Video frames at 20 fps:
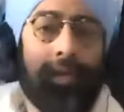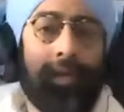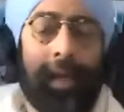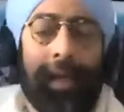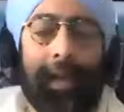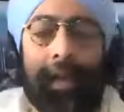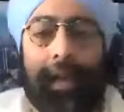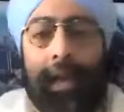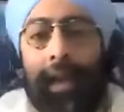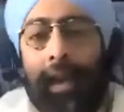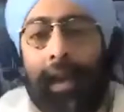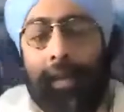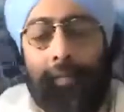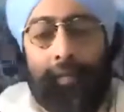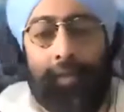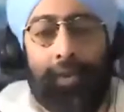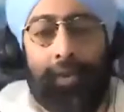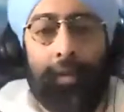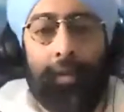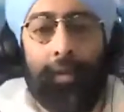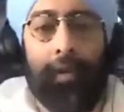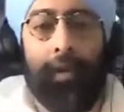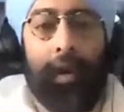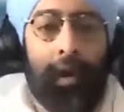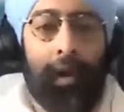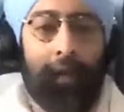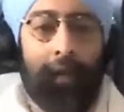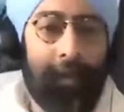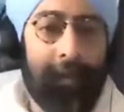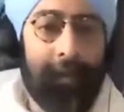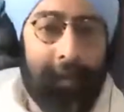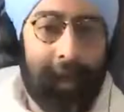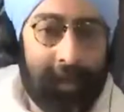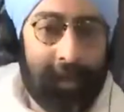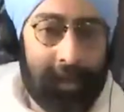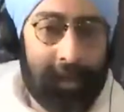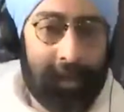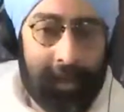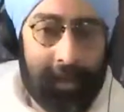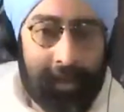that kind of turn off
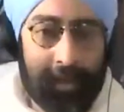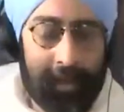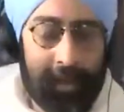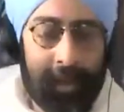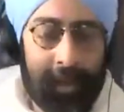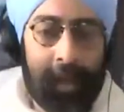investors,